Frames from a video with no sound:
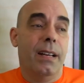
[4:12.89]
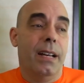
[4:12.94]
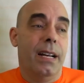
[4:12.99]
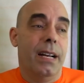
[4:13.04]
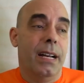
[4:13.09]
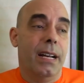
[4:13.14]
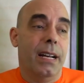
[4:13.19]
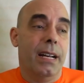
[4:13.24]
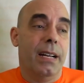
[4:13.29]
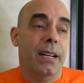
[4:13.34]

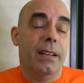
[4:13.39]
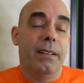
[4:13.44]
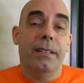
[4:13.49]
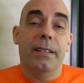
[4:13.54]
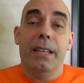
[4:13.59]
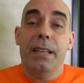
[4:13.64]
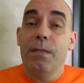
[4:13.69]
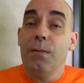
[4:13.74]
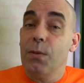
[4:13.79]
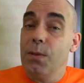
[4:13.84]

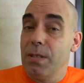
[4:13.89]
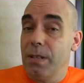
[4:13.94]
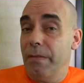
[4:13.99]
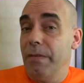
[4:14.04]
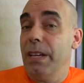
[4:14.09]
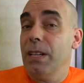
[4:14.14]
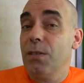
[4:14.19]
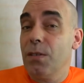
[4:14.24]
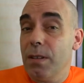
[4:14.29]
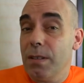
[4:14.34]
Uh, it was
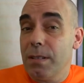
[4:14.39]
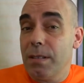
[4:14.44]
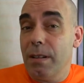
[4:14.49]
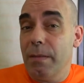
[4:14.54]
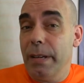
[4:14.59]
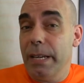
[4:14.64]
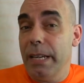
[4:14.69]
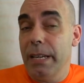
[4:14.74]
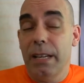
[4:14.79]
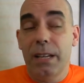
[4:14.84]
of interest
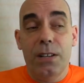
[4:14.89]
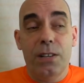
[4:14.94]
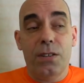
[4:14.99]
to me.